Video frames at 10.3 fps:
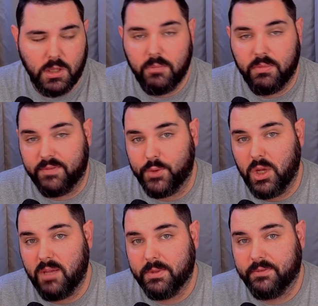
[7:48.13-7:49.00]
But if you
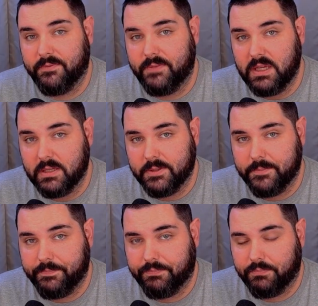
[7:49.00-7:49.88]
aim at their feet,
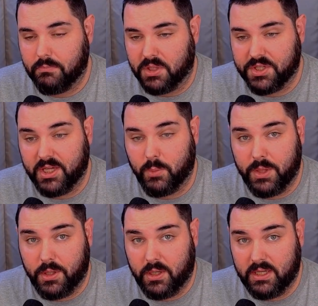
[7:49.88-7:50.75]
much like when
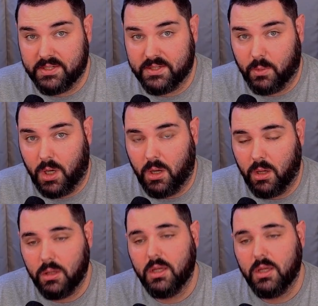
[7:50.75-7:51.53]
they're against a wall,